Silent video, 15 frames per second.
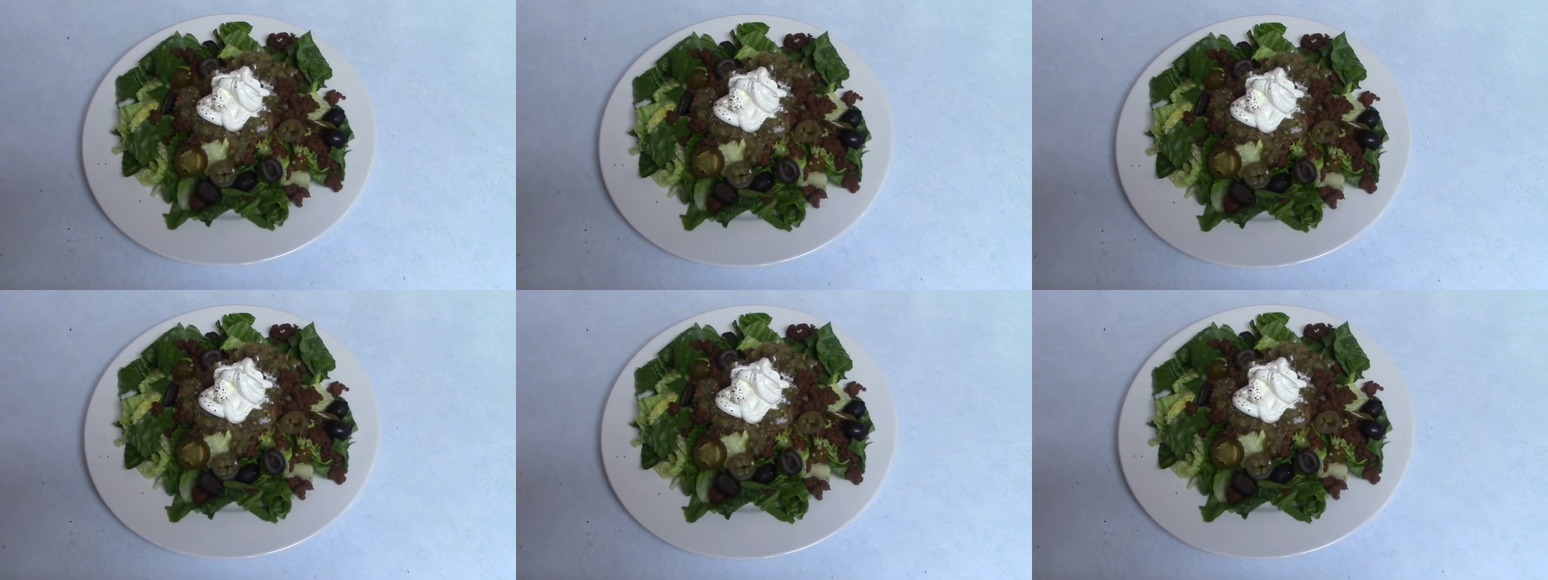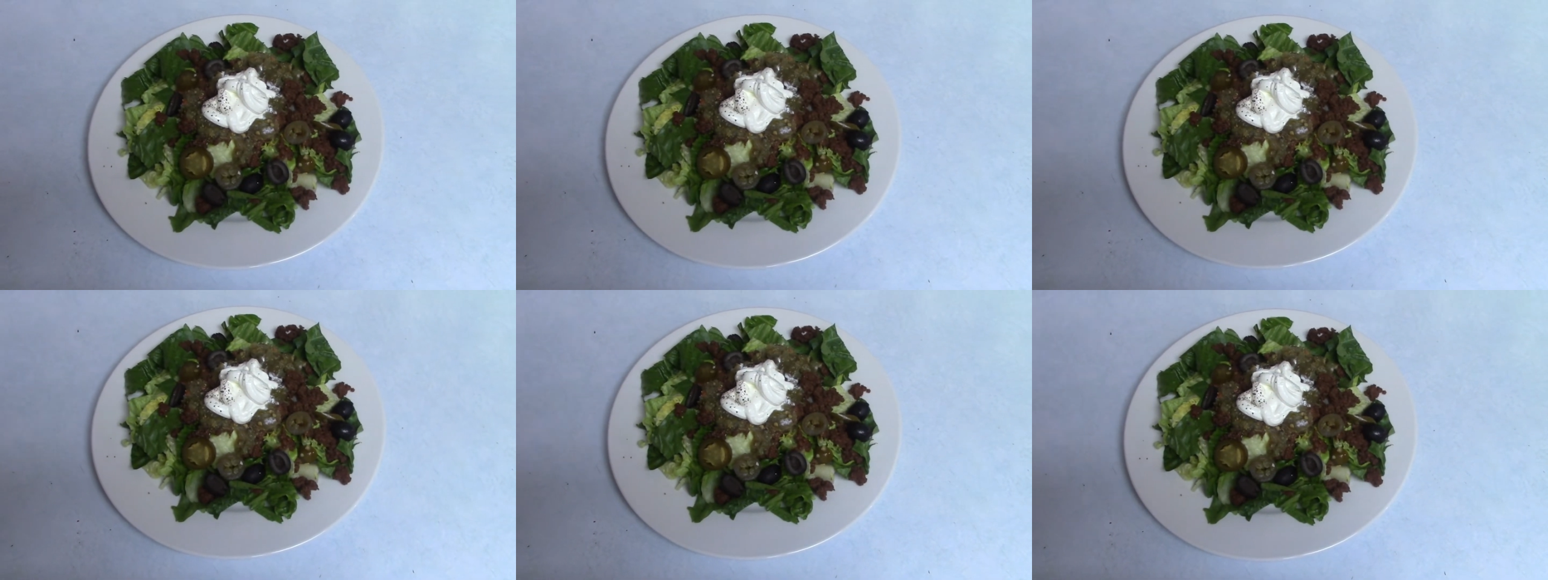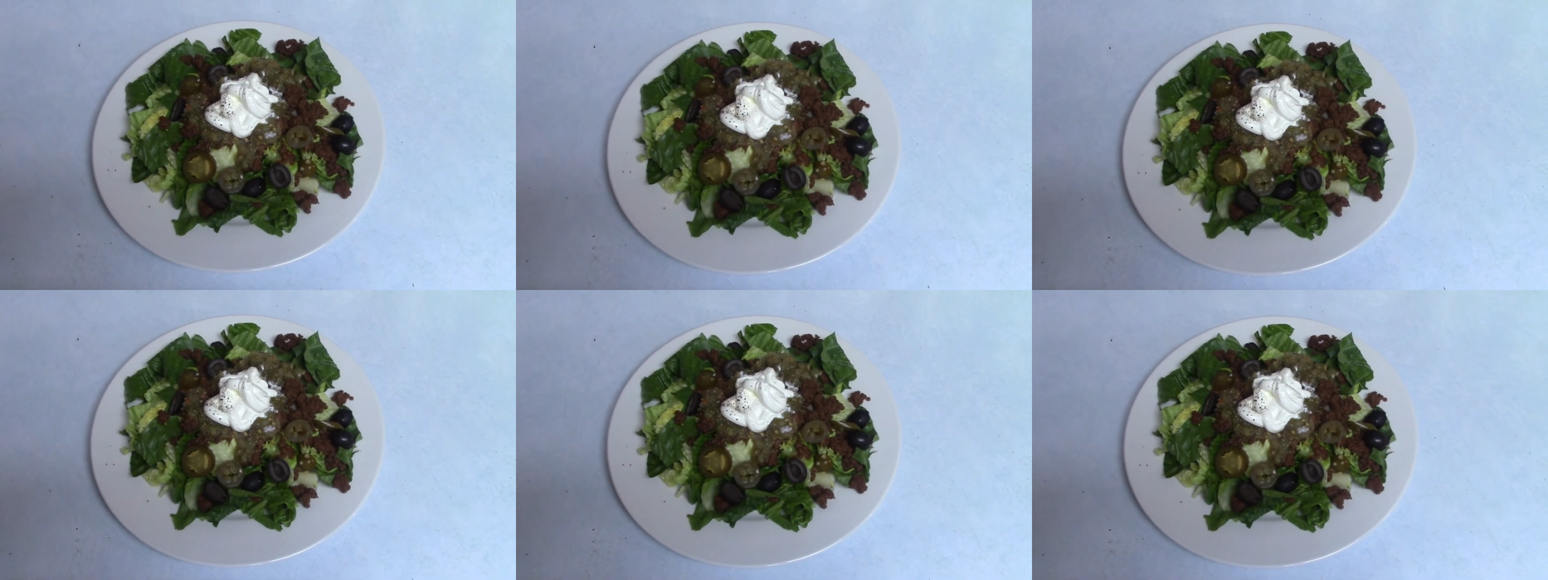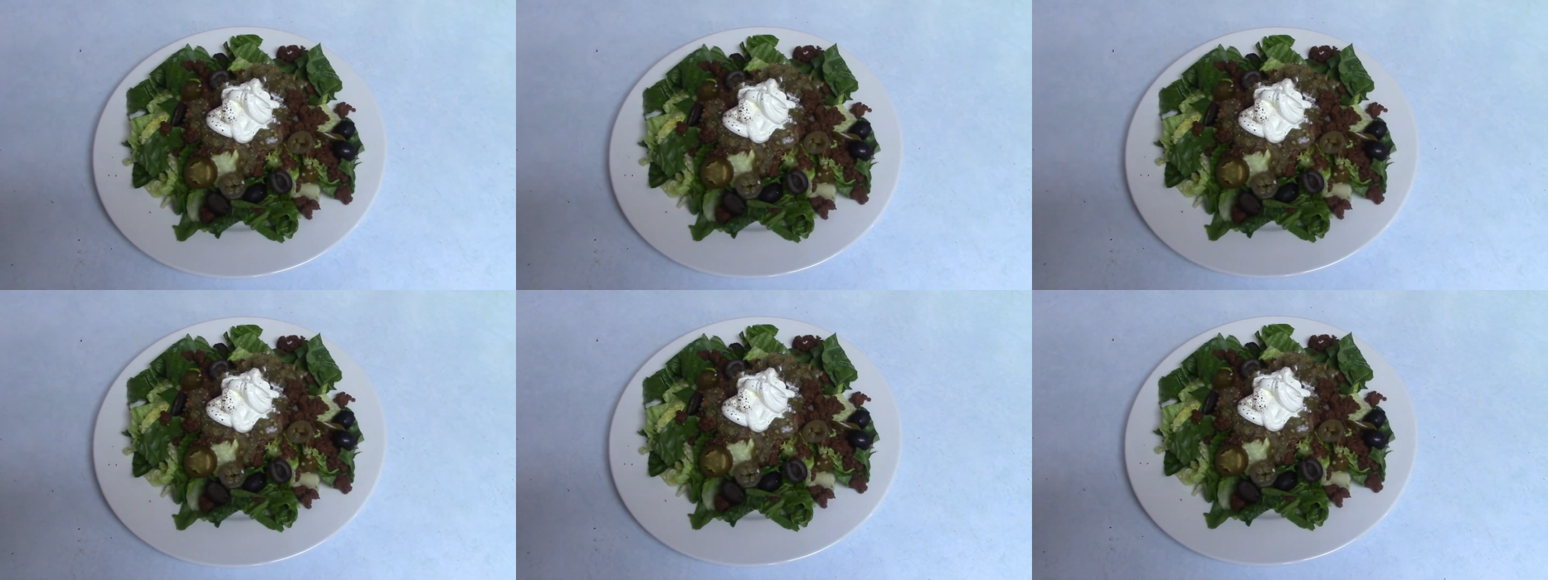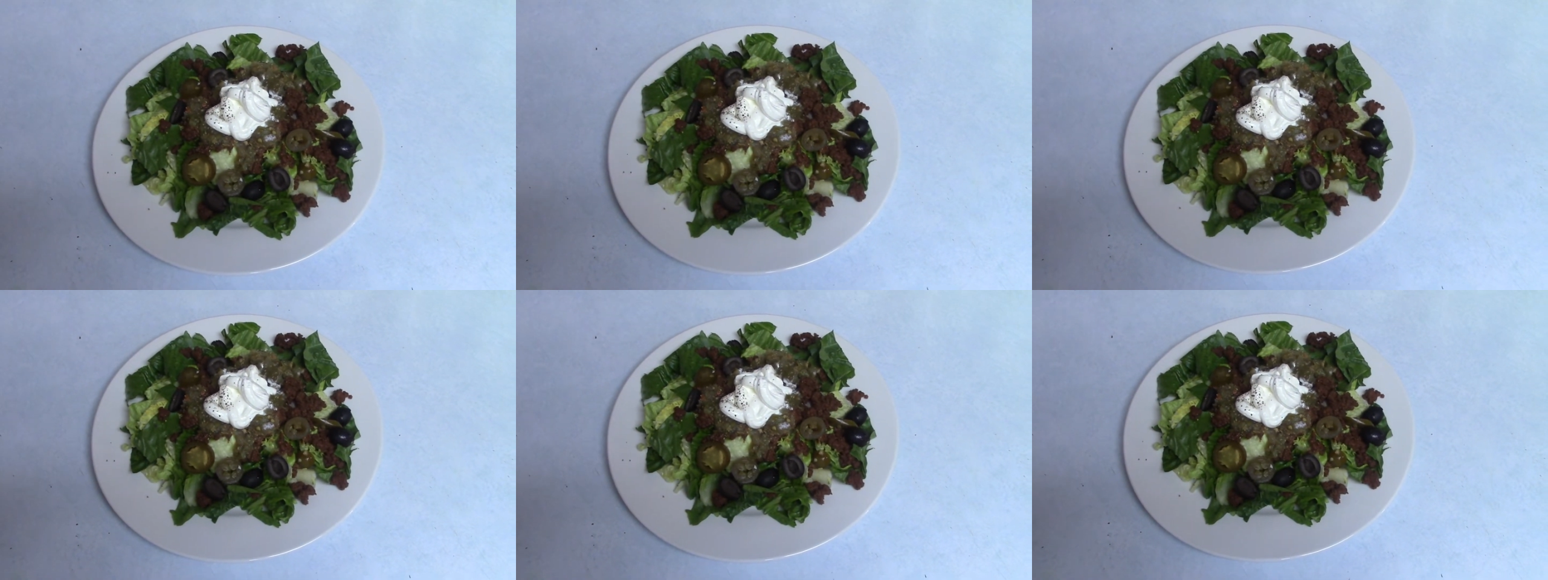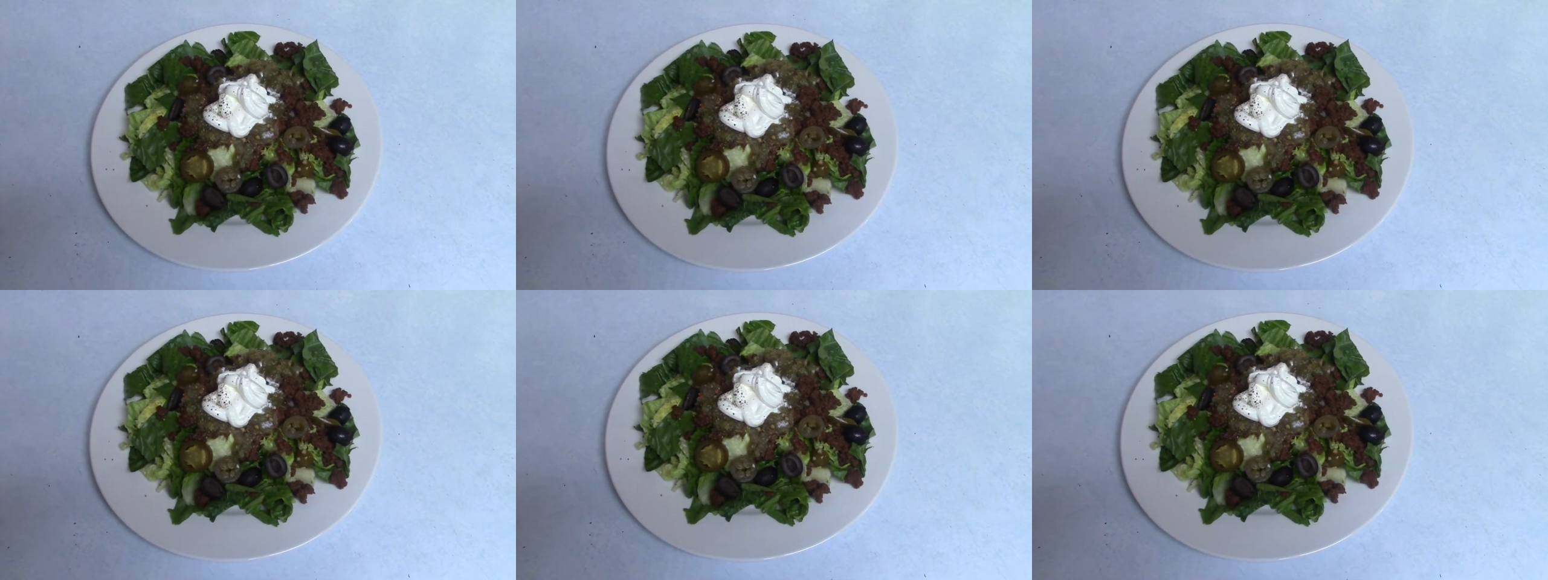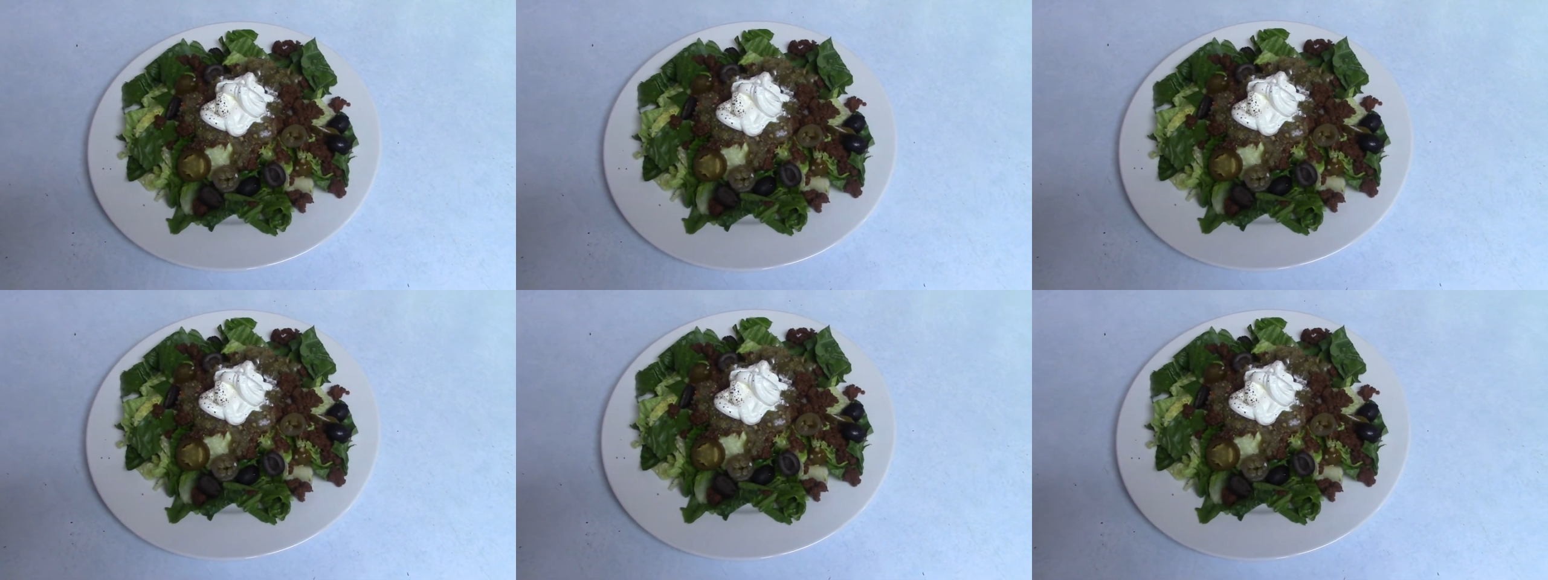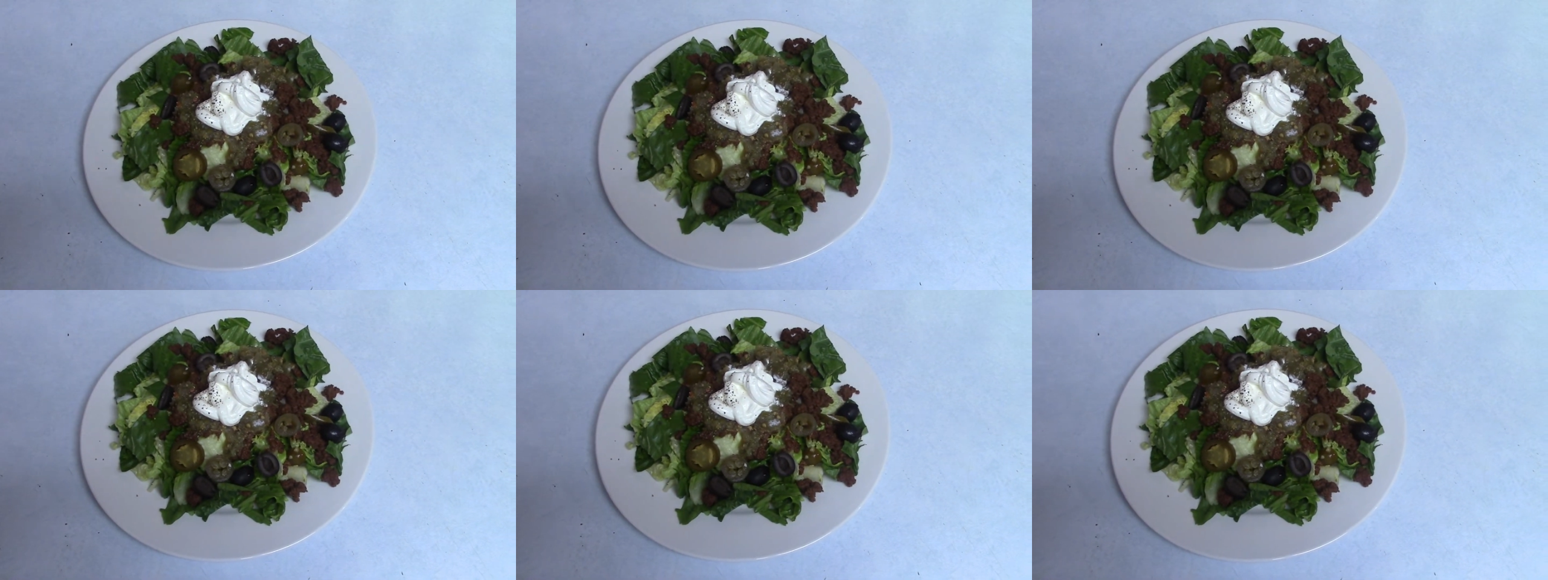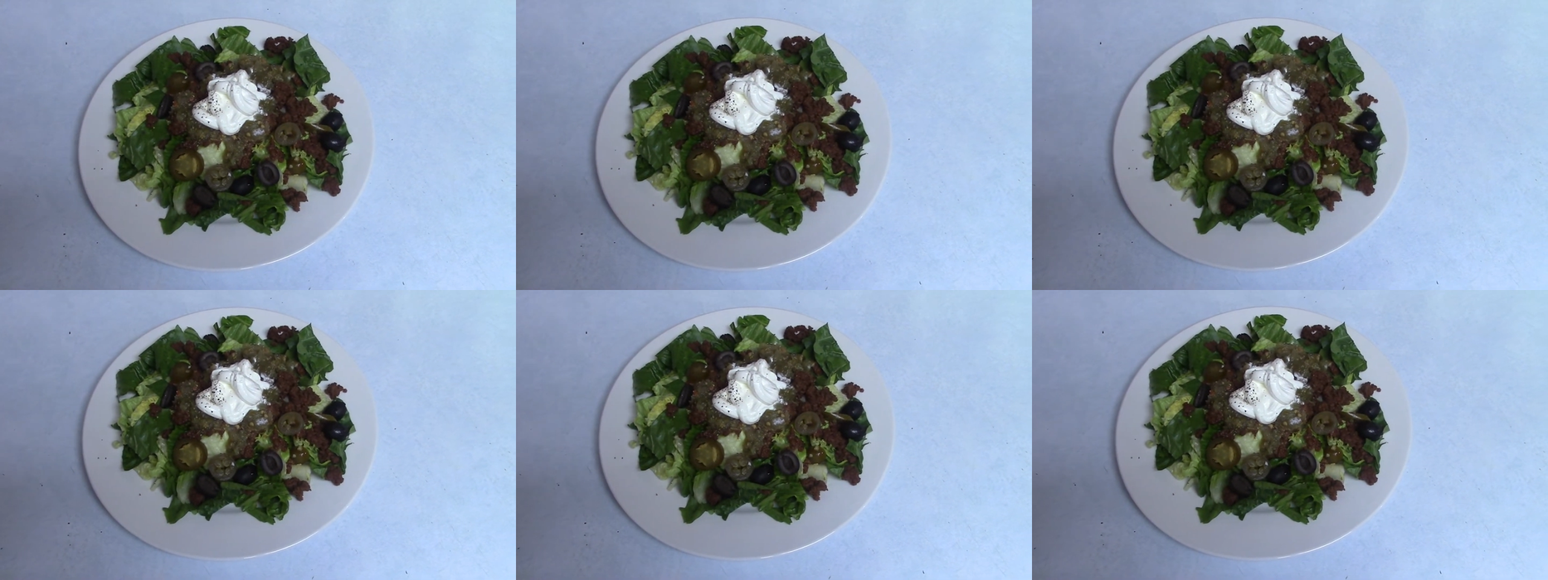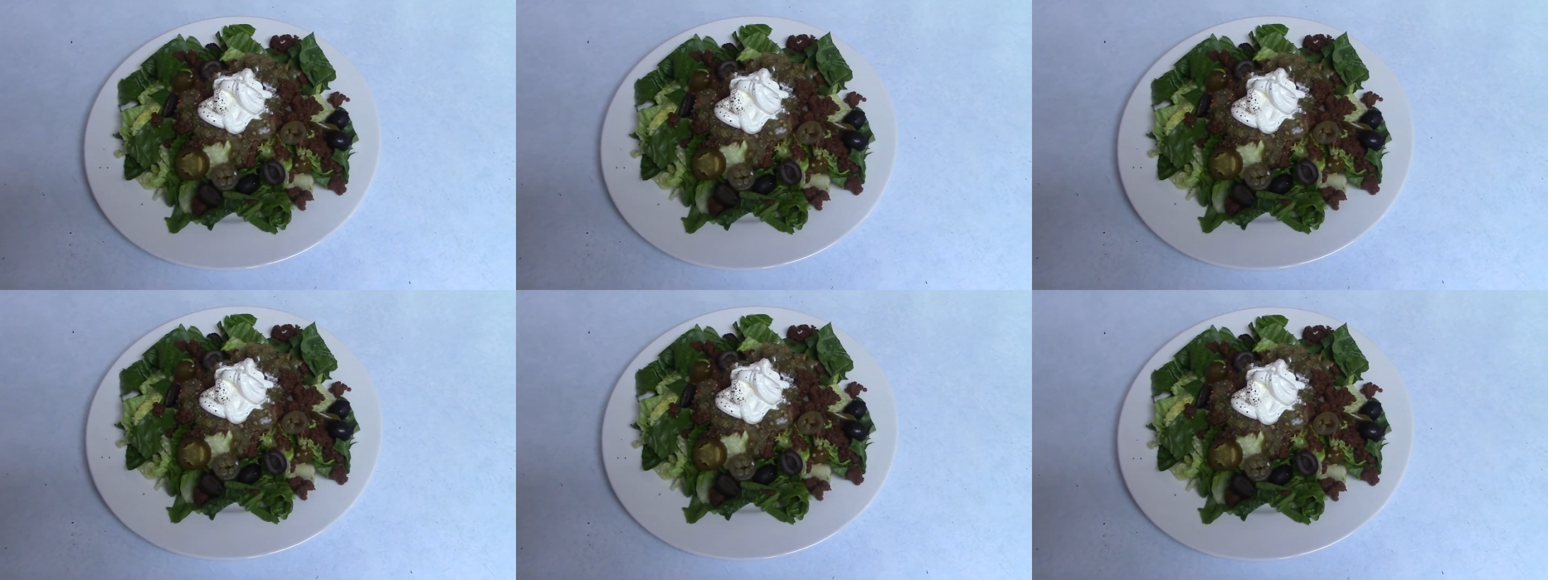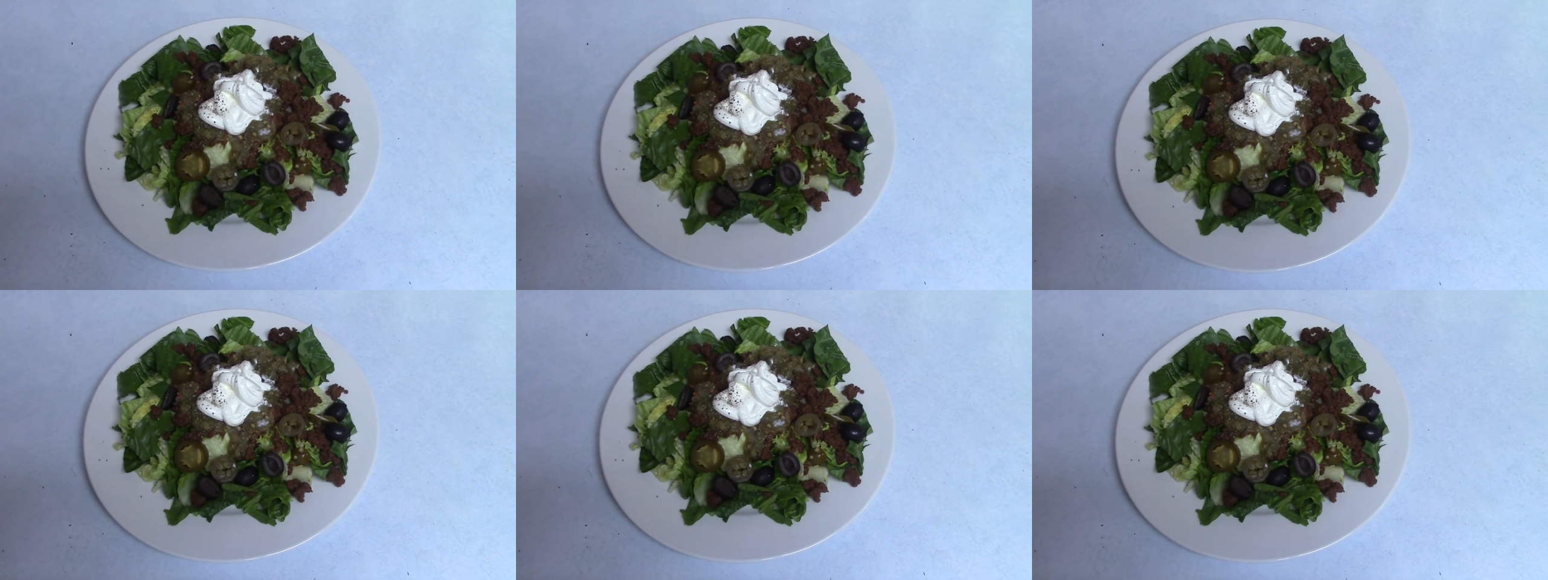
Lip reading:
(no speaker visible)